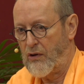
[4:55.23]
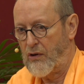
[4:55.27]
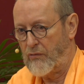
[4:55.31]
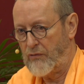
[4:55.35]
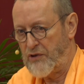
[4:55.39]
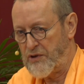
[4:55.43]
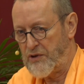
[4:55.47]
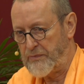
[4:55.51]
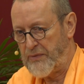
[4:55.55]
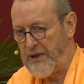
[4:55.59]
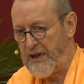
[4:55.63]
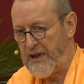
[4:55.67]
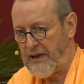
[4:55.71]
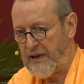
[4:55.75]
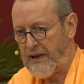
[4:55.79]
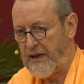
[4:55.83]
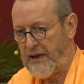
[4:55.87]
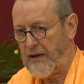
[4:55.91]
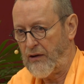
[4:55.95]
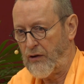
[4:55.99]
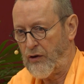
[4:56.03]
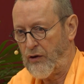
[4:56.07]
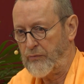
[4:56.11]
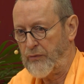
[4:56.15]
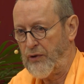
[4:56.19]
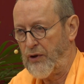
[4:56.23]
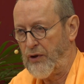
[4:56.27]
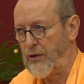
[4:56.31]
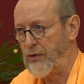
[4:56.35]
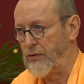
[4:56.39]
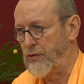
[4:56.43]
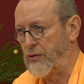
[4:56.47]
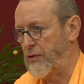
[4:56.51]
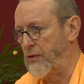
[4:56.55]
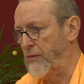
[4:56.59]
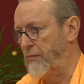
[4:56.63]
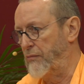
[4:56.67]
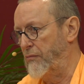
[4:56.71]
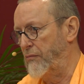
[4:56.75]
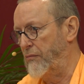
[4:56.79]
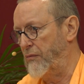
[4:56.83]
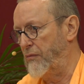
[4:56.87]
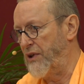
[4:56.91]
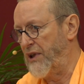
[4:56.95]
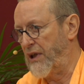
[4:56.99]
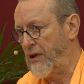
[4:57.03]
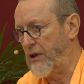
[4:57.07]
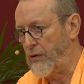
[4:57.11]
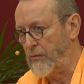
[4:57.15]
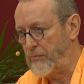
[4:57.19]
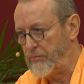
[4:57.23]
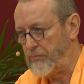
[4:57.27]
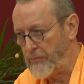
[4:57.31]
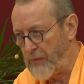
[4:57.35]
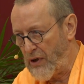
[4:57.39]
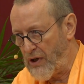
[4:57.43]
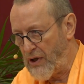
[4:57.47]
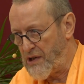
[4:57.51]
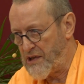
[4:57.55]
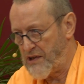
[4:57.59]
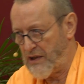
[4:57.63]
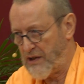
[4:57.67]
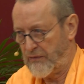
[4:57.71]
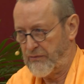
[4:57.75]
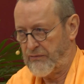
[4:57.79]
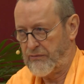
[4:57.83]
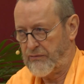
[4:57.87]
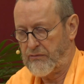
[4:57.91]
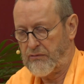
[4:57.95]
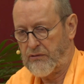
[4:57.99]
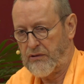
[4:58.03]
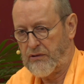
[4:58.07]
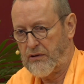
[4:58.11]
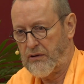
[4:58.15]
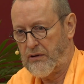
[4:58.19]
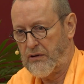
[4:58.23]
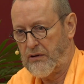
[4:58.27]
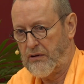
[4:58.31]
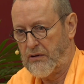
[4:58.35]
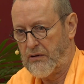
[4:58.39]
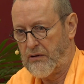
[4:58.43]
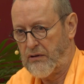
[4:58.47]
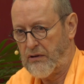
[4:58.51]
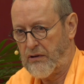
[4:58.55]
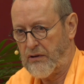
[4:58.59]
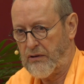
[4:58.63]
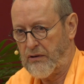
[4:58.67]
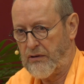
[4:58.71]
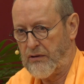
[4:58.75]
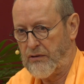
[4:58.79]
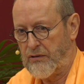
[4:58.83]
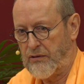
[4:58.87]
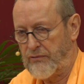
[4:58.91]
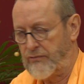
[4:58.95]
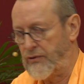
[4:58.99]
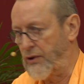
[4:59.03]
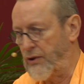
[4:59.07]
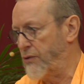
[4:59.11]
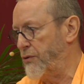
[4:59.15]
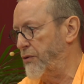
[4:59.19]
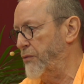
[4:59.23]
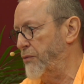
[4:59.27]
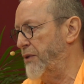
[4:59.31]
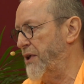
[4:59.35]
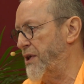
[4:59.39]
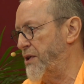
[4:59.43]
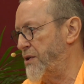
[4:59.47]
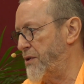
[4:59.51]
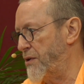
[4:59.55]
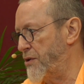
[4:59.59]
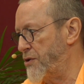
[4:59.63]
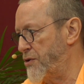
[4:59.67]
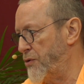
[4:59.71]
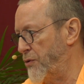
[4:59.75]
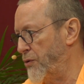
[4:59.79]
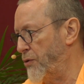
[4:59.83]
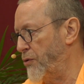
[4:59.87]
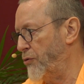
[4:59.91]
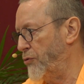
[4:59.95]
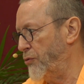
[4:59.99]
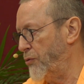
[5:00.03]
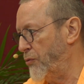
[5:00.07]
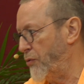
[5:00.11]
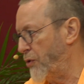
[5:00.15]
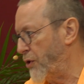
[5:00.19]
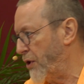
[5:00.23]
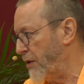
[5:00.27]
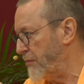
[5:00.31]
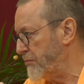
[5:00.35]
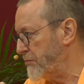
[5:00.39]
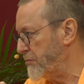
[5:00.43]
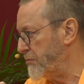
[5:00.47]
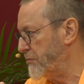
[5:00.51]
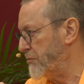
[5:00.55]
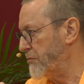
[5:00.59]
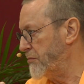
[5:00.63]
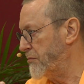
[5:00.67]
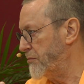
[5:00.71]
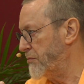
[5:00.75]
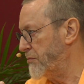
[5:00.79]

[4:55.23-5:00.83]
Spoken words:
We speak here about the compulsive fluctuations, those who come